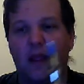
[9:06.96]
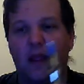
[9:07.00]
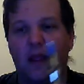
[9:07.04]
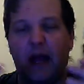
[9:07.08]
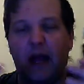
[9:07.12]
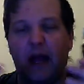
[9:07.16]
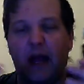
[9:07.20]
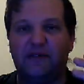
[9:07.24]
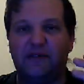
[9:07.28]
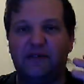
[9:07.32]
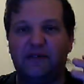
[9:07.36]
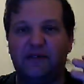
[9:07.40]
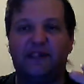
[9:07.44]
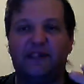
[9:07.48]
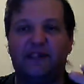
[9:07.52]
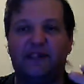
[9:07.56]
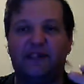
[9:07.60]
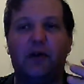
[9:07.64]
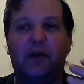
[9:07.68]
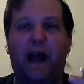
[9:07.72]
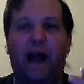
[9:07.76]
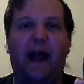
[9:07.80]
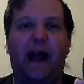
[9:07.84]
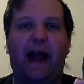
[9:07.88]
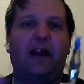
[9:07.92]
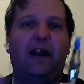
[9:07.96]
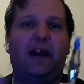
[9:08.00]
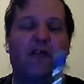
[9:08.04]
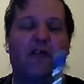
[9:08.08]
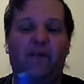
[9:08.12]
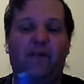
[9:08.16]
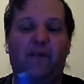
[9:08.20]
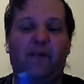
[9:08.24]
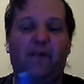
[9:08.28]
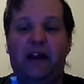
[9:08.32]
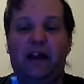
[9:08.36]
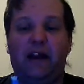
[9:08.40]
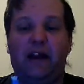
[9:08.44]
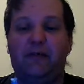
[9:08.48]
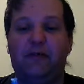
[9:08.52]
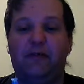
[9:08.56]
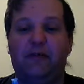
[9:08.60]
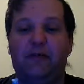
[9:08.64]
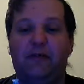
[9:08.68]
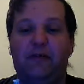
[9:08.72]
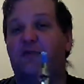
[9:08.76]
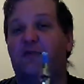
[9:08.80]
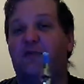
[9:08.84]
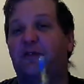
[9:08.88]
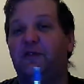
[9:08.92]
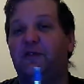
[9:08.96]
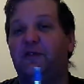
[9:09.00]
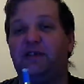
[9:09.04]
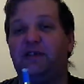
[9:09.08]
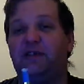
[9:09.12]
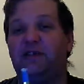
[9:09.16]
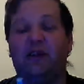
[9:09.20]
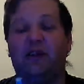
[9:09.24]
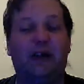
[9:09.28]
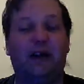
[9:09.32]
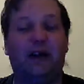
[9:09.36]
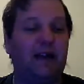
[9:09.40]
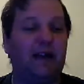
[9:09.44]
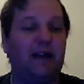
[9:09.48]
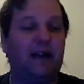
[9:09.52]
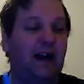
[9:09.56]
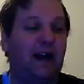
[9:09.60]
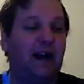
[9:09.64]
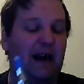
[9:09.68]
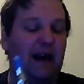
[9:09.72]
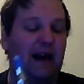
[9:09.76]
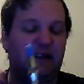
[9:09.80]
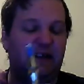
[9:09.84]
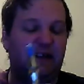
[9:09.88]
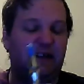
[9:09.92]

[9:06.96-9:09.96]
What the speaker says: I was so aggravated when I first got it. I